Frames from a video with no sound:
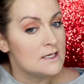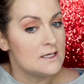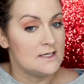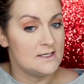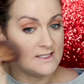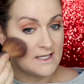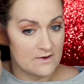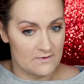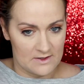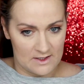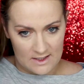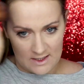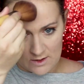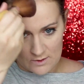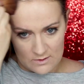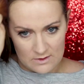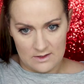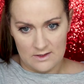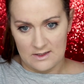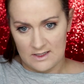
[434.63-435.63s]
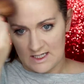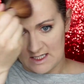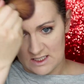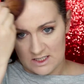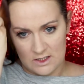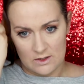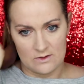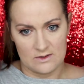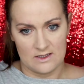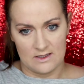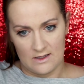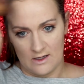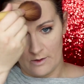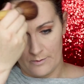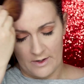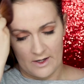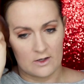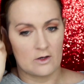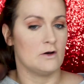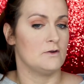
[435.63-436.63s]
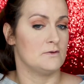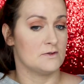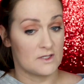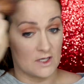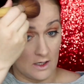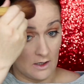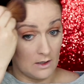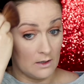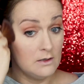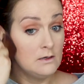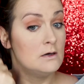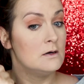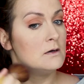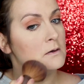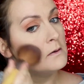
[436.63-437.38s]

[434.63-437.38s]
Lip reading: you definitely need to use a little bit of contour.